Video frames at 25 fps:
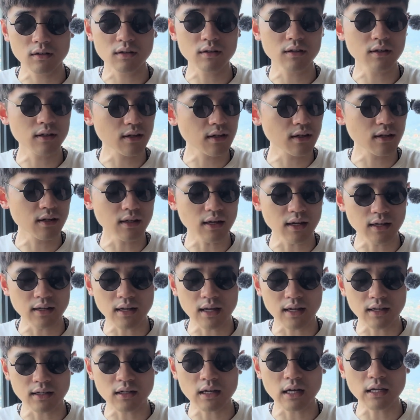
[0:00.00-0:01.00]

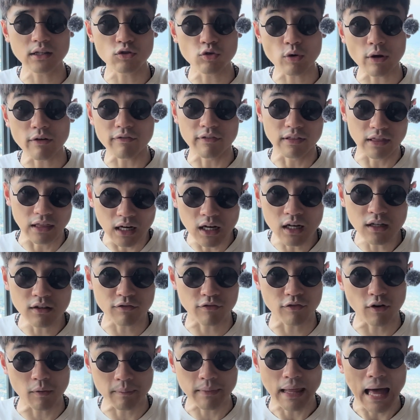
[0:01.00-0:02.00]
and you have learned
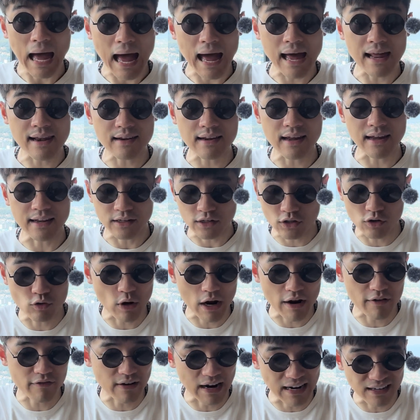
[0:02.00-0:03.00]
from that, and you
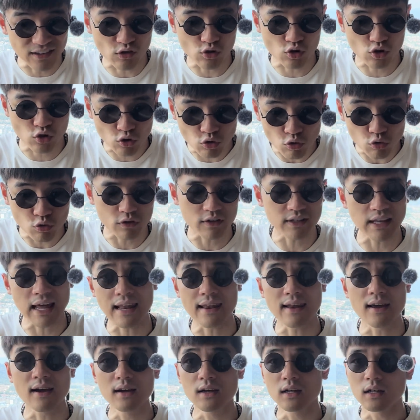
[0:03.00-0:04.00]
have understood
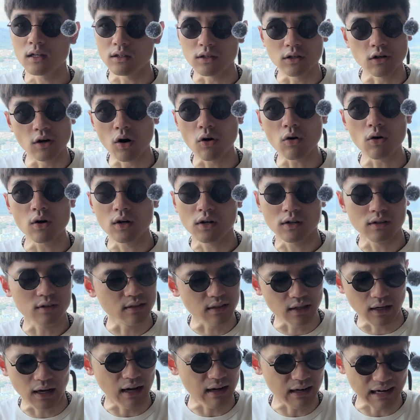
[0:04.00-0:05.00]
that,
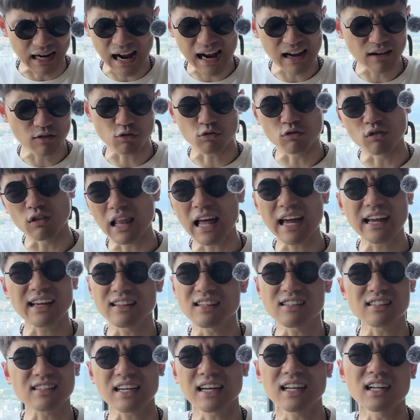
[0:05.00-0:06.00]
I don't like
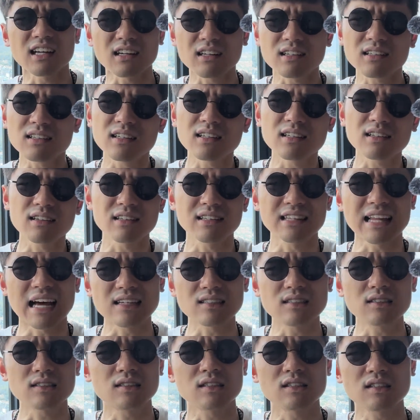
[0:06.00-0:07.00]
this kind of
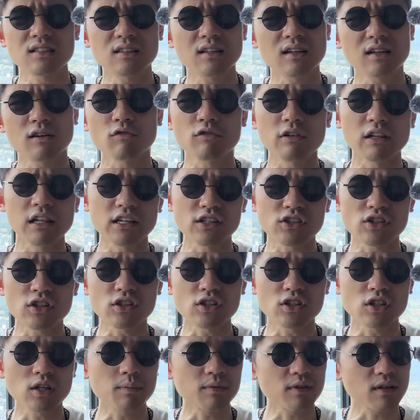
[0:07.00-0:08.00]
narcissistic
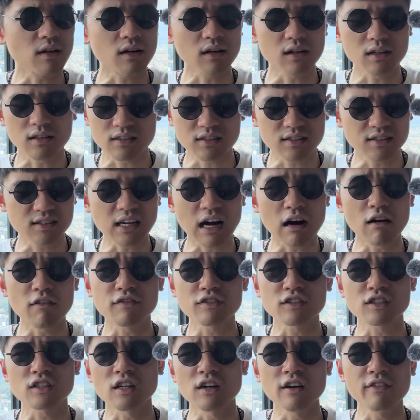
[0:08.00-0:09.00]
relationships,
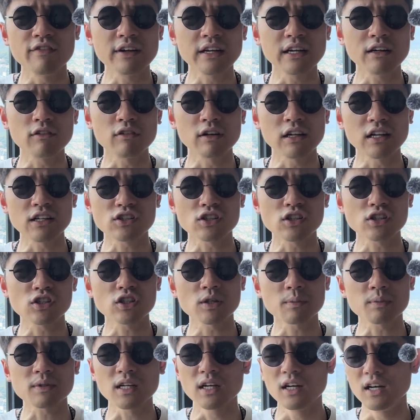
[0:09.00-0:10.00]
self-serving
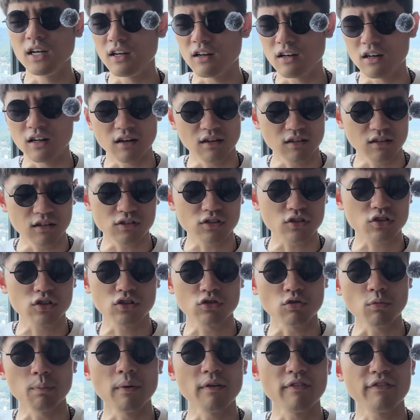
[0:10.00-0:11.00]
relationships,
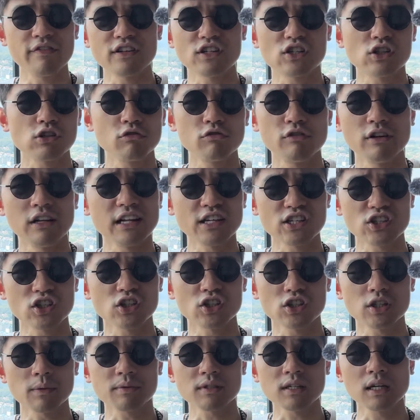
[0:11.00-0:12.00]
superficial
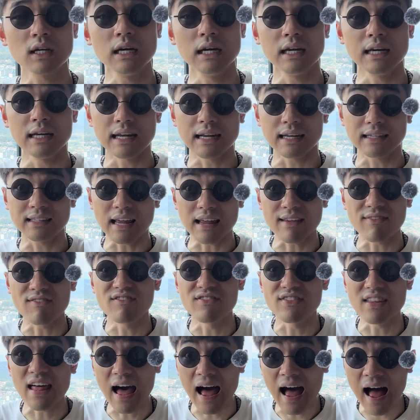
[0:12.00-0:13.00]
relationships. That
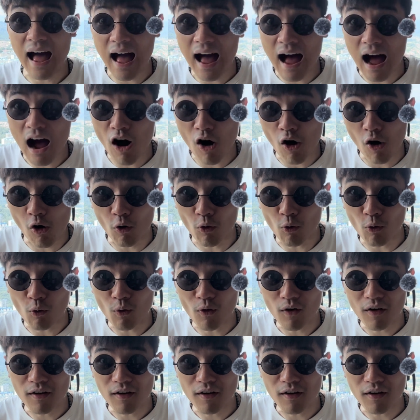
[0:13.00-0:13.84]
now